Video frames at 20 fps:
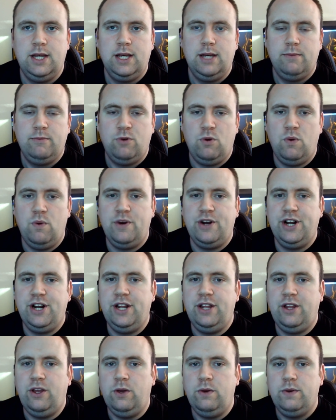What we're going
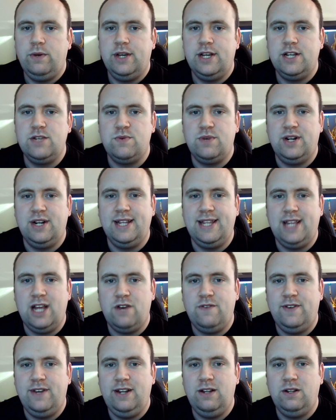to do is we're going to
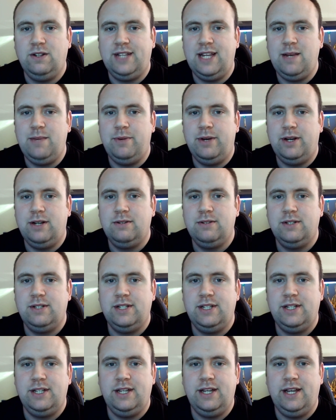delve a little deeper
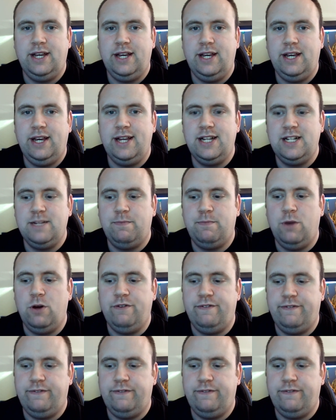into both.